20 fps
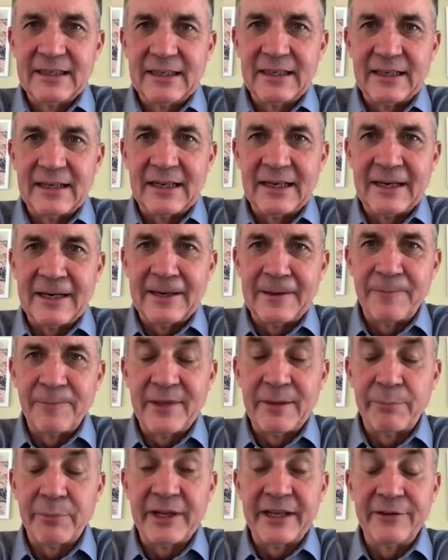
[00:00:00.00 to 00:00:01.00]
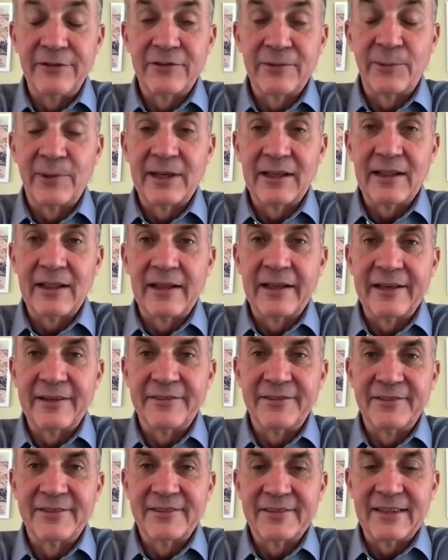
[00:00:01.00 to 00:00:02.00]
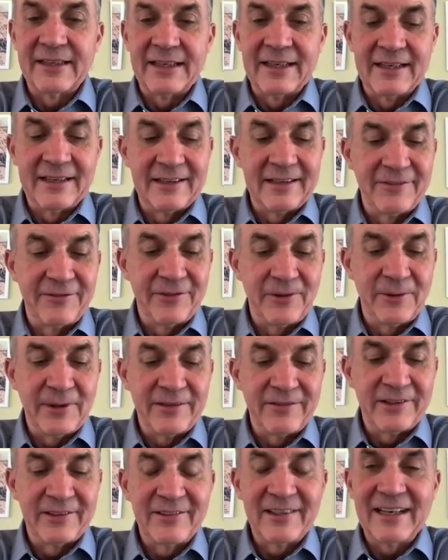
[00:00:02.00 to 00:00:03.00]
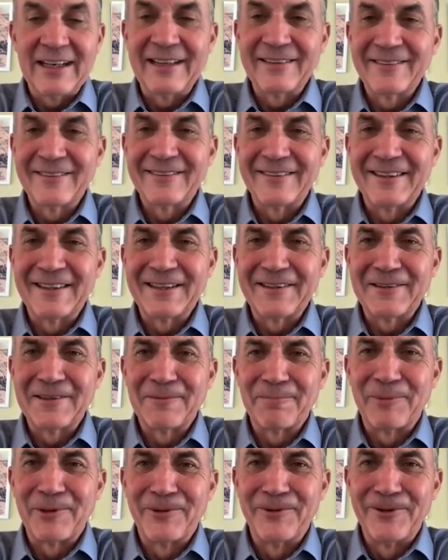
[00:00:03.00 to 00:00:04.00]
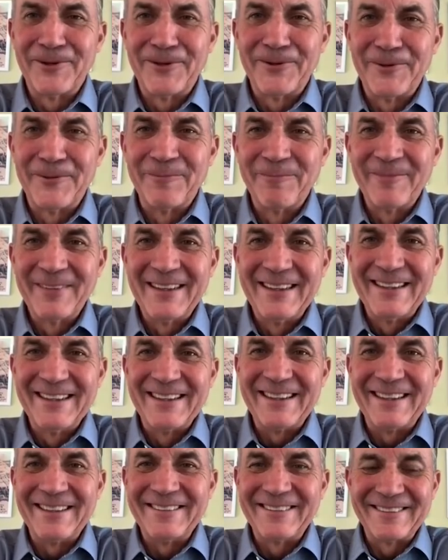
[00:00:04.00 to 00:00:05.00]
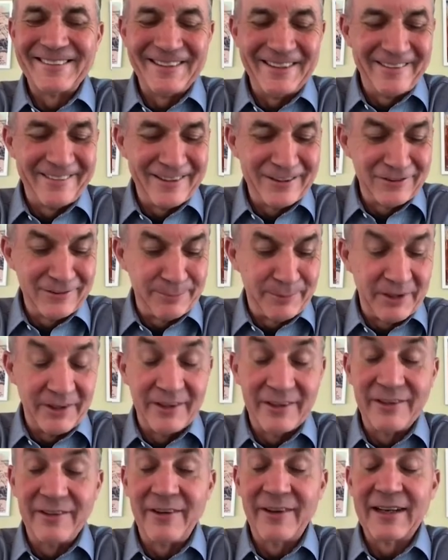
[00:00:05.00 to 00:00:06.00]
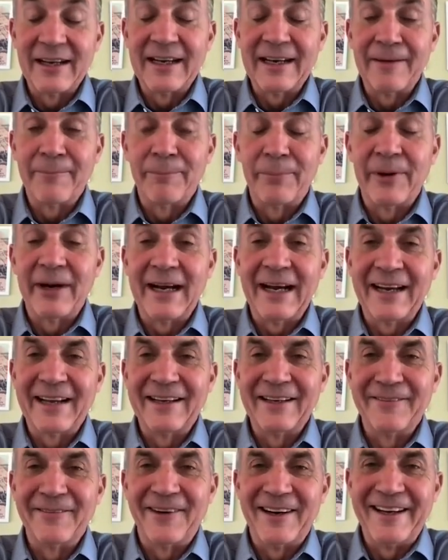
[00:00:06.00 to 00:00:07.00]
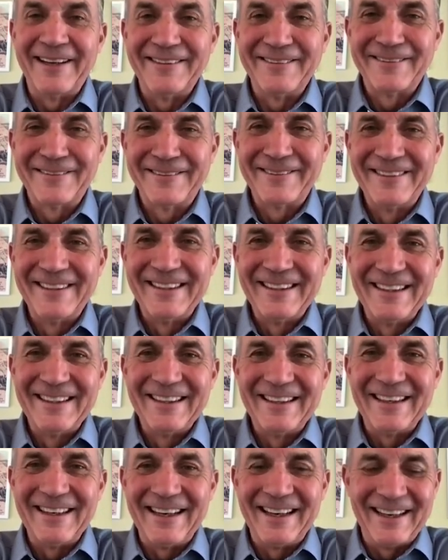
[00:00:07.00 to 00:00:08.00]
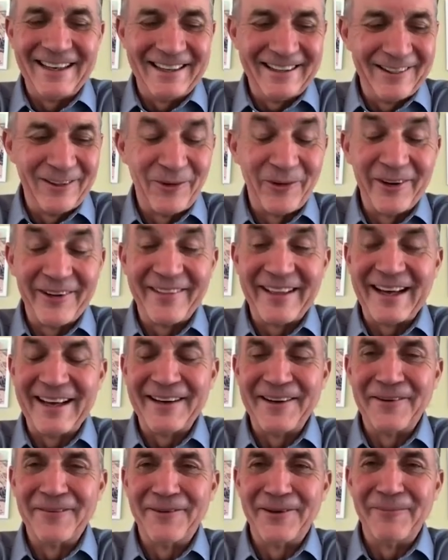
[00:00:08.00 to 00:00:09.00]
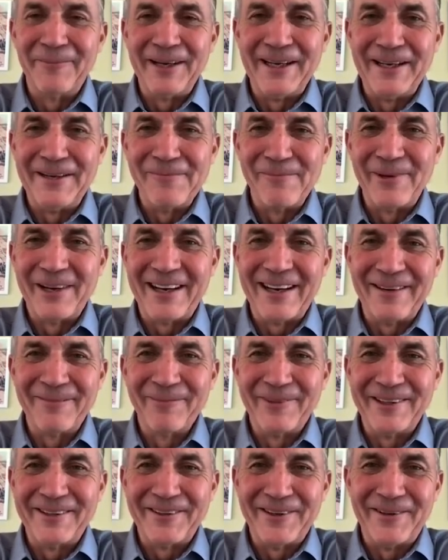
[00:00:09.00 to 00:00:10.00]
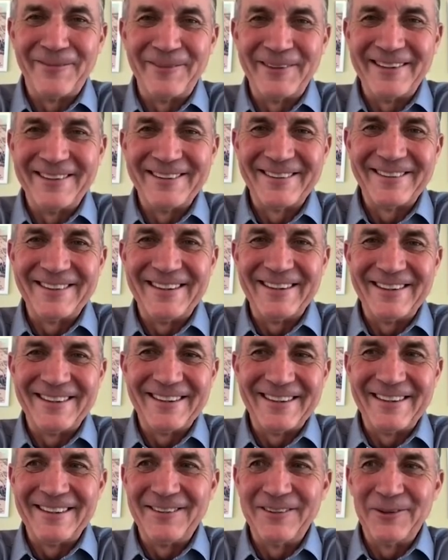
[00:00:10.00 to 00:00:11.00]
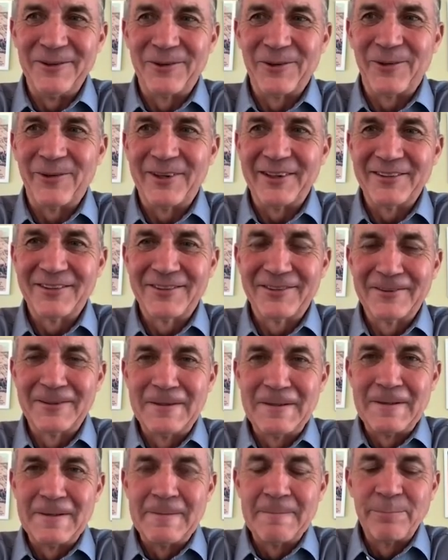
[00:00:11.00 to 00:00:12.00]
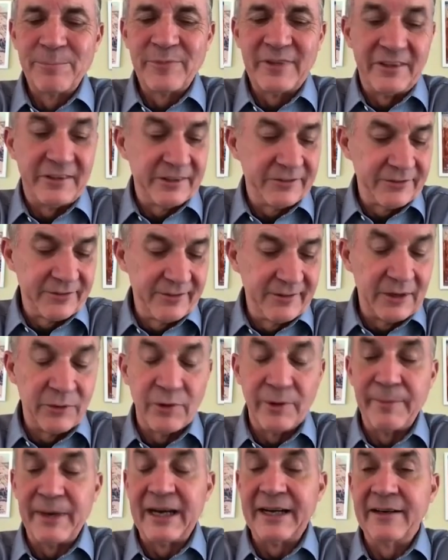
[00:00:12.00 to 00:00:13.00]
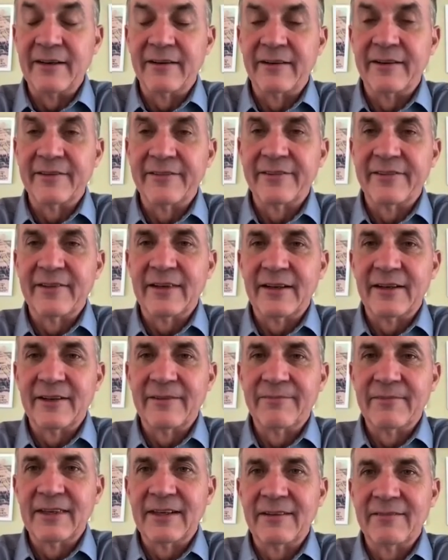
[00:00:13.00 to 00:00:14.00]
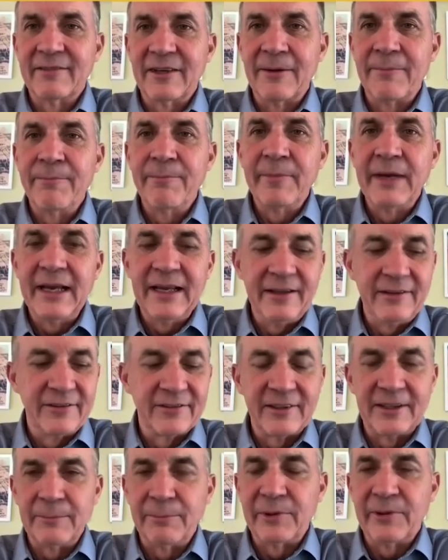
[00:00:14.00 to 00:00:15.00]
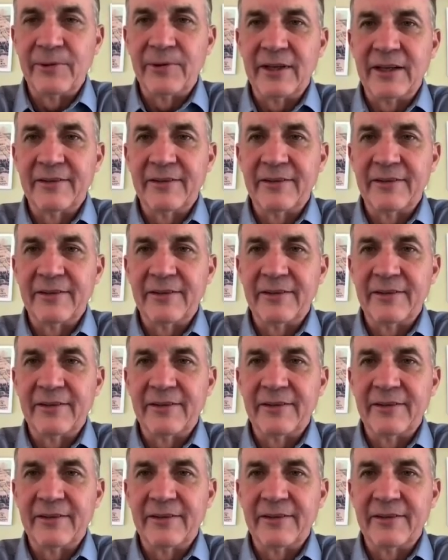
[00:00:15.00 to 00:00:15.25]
the place where it lives. And if you have a chance to get to Peru and see this bird, you can have bragging rights and lord that over me, but I'm determined to see it in due course. Just a reminder of an amazing beauty of